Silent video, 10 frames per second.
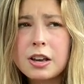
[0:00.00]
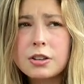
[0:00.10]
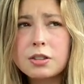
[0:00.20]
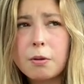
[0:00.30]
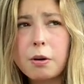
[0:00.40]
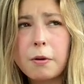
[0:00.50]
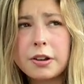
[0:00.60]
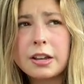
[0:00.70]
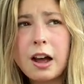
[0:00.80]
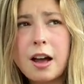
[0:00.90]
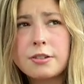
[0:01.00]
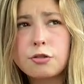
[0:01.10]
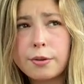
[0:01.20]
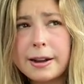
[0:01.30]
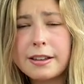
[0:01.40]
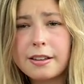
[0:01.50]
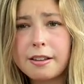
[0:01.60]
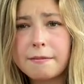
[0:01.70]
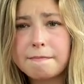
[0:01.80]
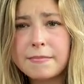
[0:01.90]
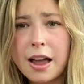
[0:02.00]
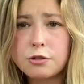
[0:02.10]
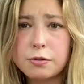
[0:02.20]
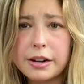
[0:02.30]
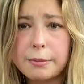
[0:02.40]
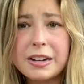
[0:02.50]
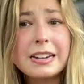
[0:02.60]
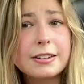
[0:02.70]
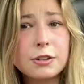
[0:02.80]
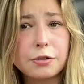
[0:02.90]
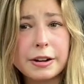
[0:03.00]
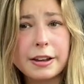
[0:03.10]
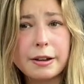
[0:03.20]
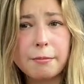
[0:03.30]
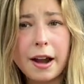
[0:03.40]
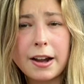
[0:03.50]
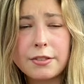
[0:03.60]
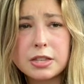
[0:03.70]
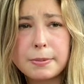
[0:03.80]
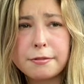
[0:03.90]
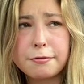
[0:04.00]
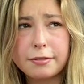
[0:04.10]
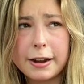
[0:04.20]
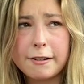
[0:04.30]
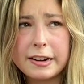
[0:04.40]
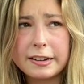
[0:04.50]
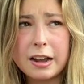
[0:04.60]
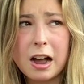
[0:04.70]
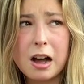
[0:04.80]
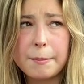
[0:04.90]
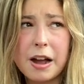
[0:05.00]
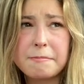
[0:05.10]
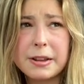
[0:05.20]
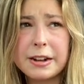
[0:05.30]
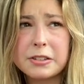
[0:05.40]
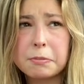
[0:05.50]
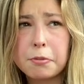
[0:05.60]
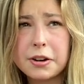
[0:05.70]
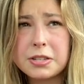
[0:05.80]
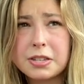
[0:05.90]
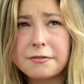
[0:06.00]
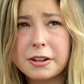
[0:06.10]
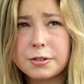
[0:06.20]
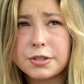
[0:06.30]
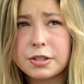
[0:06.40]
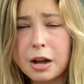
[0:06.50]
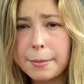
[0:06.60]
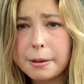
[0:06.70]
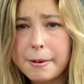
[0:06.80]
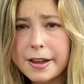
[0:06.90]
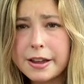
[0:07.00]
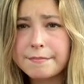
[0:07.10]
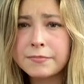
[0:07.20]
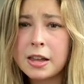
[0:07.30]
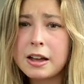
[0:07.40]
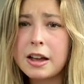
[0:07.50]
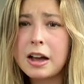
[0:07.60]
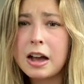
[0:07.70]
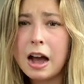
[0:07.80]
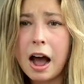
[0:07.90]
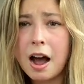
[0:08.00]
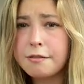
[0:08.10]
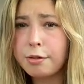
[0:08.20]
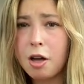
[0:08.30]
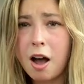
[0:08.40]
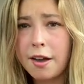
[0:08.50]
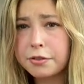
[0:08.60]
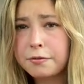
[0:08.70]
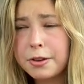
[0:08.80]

So we're working on treating not treating we need to treat it right now that's been flaring um, i've been getting some pretty severe stomach pain I've lost